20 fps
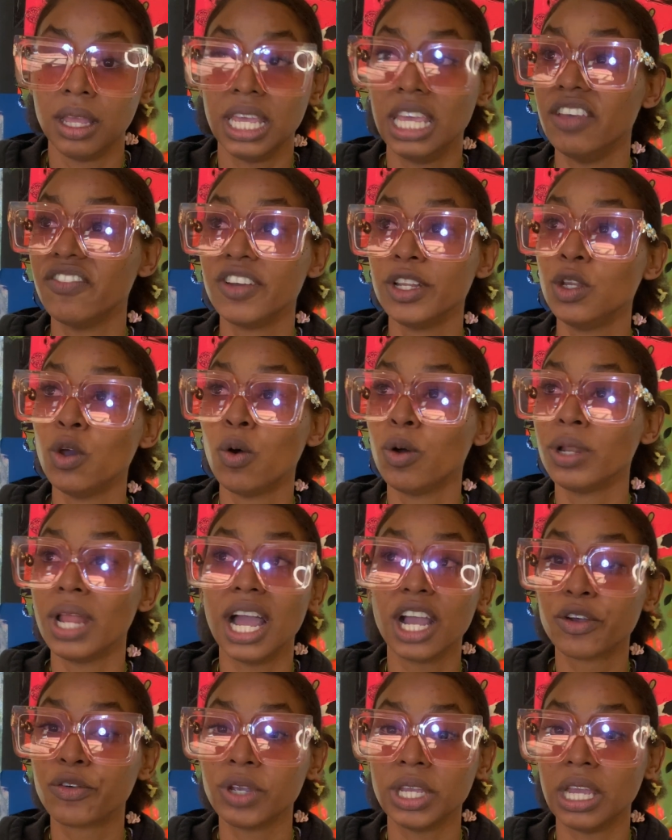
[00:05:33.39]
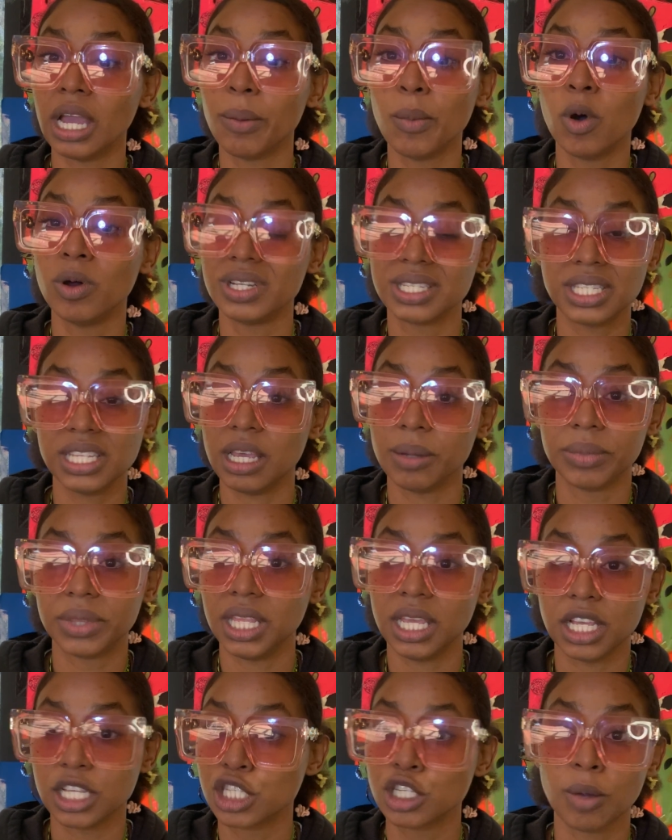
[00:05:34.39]
Even though we agree about the same
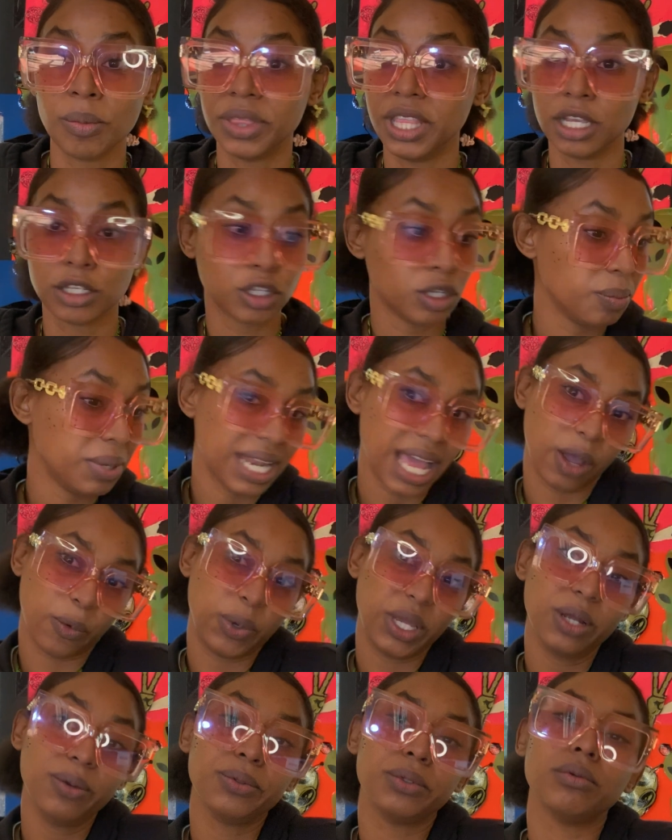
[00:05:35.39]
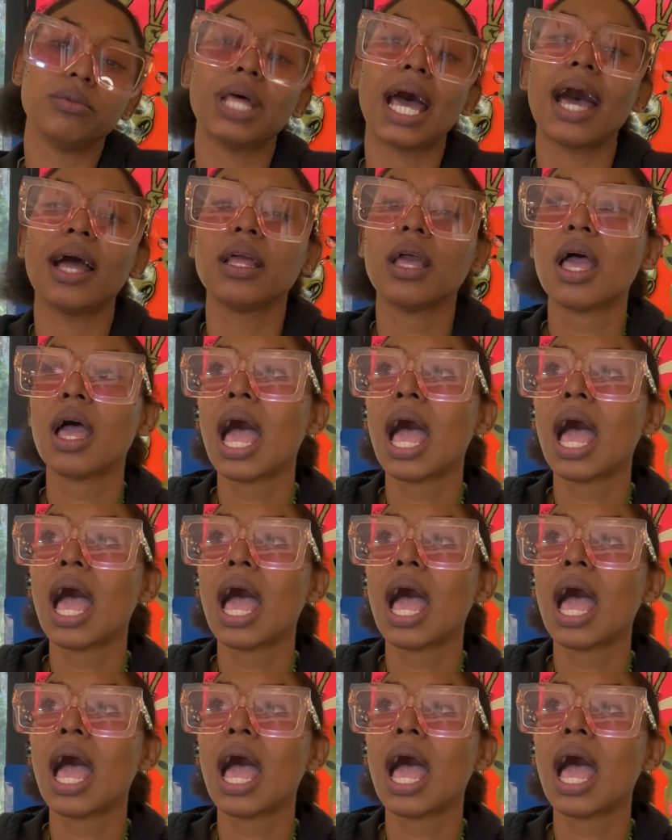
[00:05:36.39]
things, some things will be like, we don't do that.